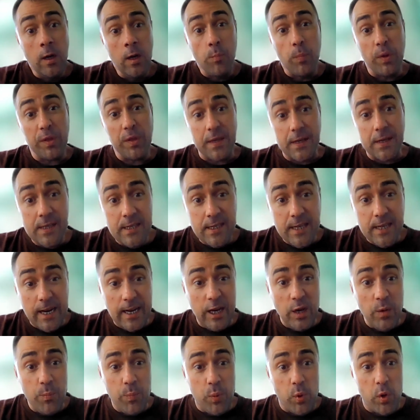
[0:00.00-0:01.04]
But the
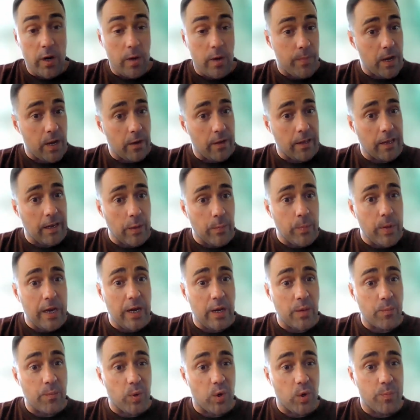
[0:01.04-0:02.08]
second point about
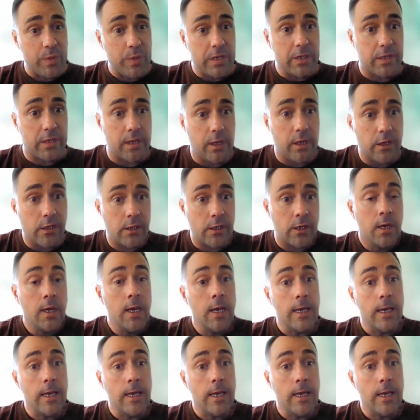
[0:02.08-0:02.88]
animating purpose is